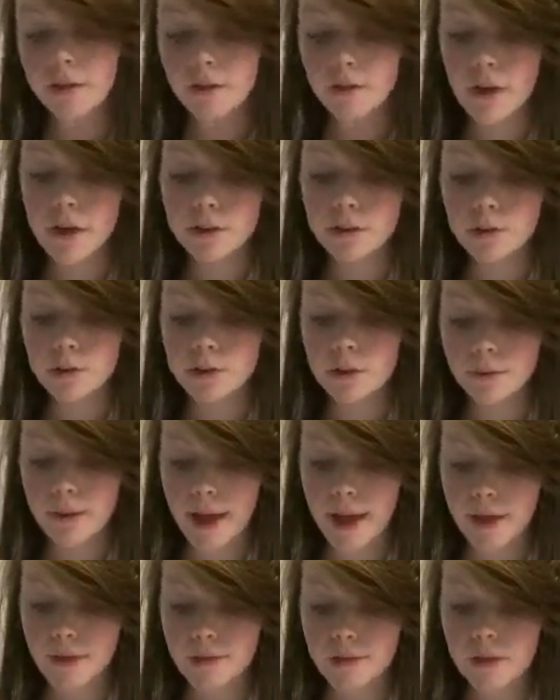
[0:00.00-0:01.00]
The first was the
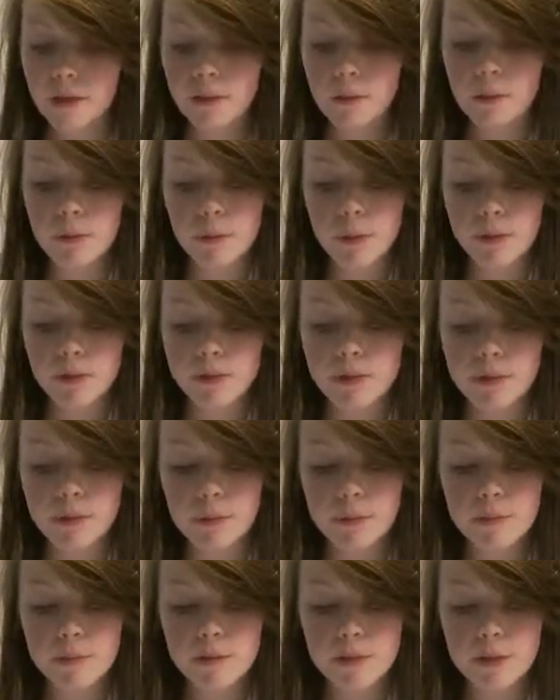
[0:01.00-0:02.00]
band. We wanted
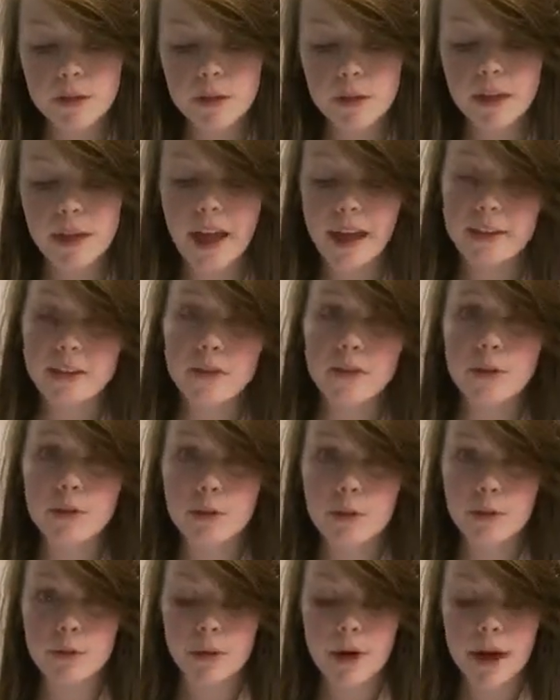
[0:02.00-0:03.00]
them to look edgy and
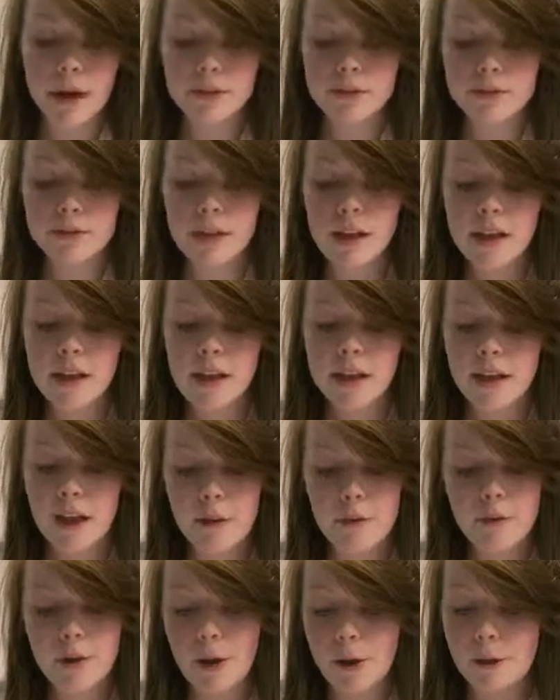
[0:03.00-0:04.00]
cool, as
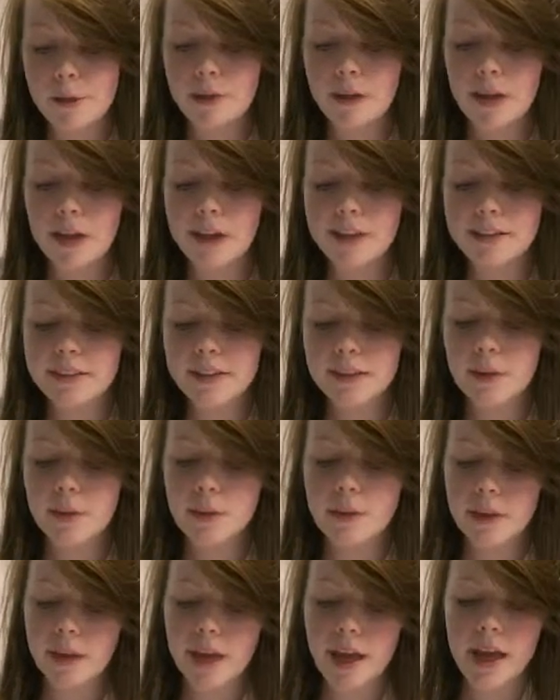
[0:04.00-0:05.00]
Karen O, the lead singer
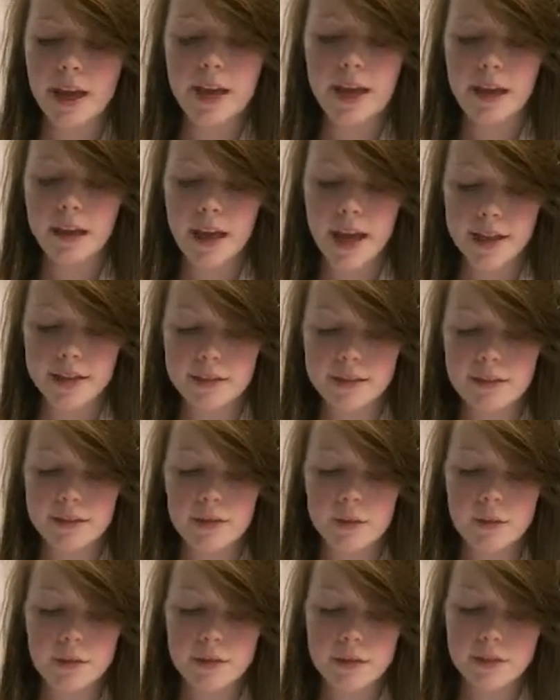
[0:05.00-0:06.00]
of the Yeah Yeah Yeahs,
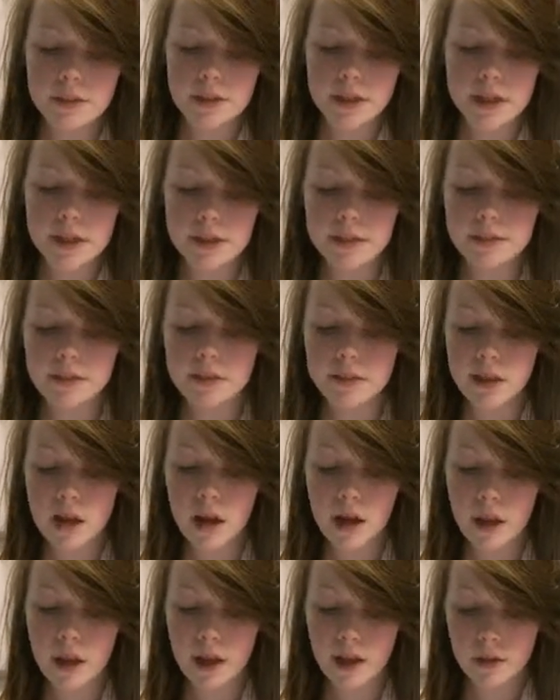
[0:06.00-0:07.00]
is often seen as a
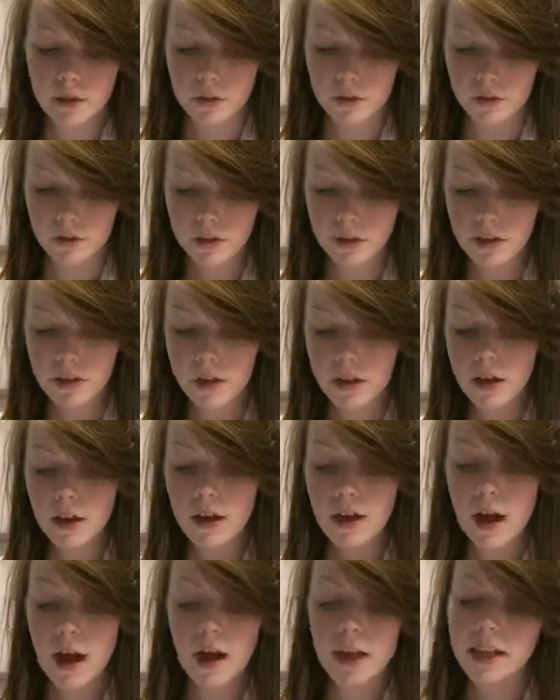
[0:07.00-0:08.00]
style icon.
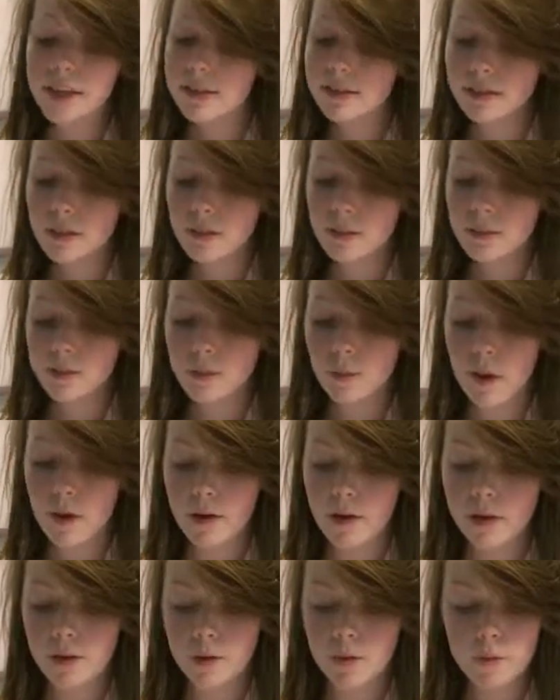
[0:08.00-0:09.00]
Our lead singer is
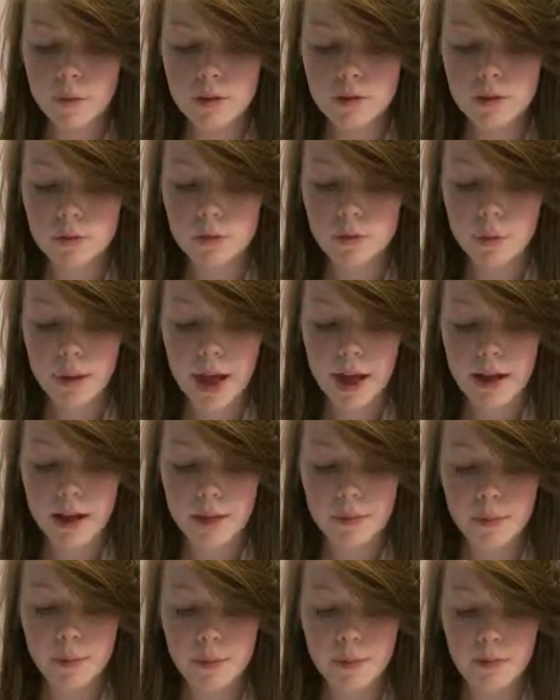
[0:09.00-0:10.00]
wearing almost all
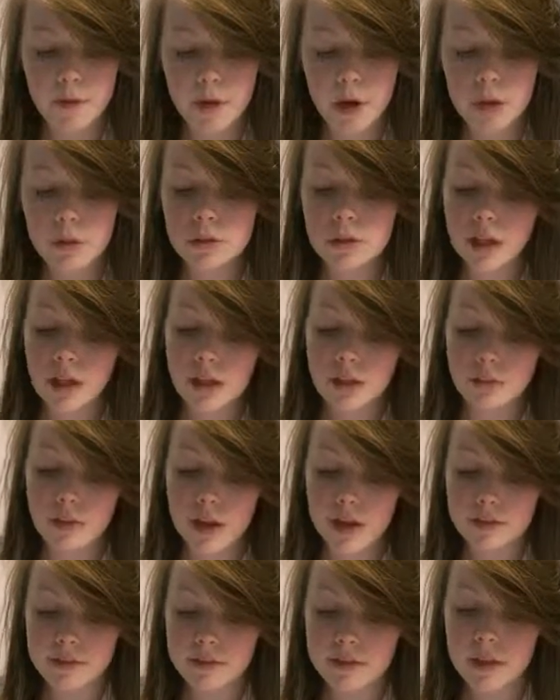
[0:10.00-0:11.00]
black, but with a gold shiny
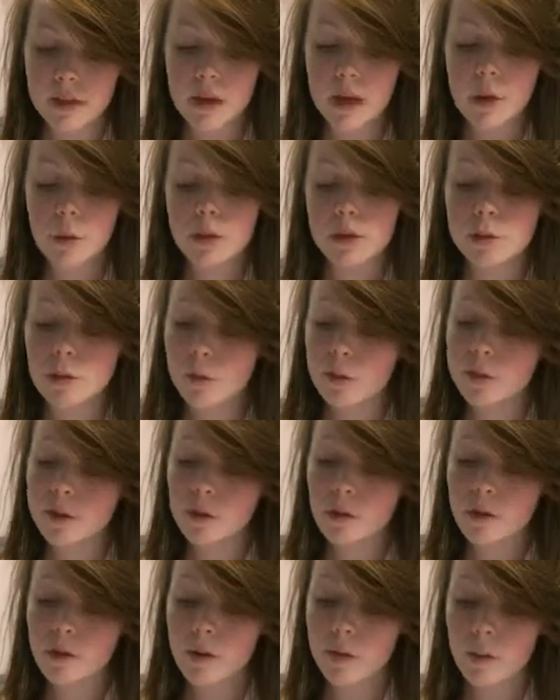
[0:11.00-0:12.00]
vest, which when we
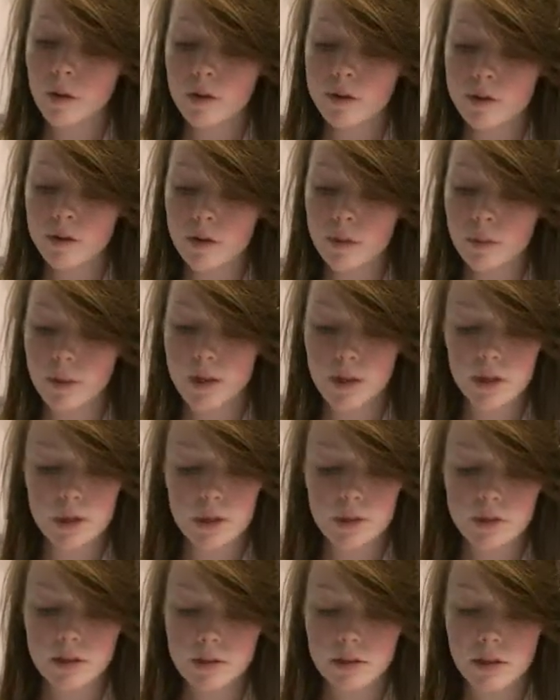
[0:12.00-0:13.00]
saw it whilst filming
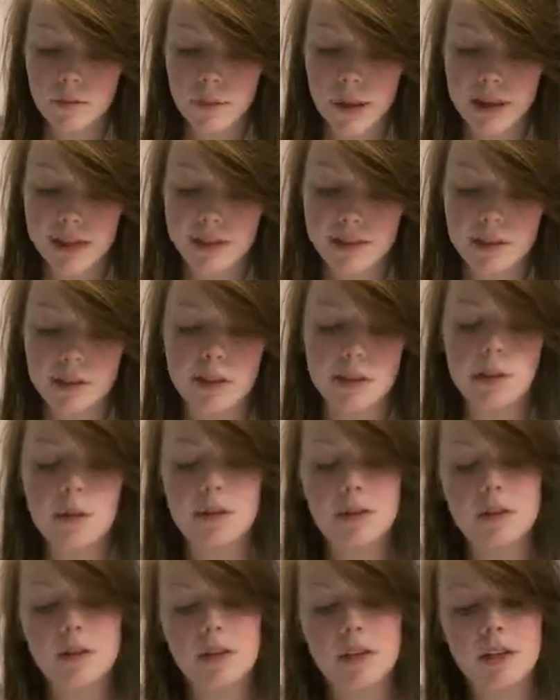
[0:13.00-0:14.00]
looked amazing in
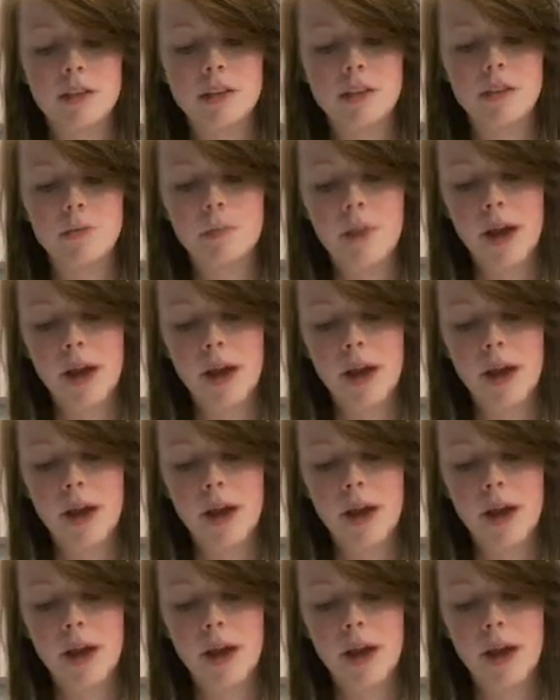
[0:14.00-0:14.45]
the dingy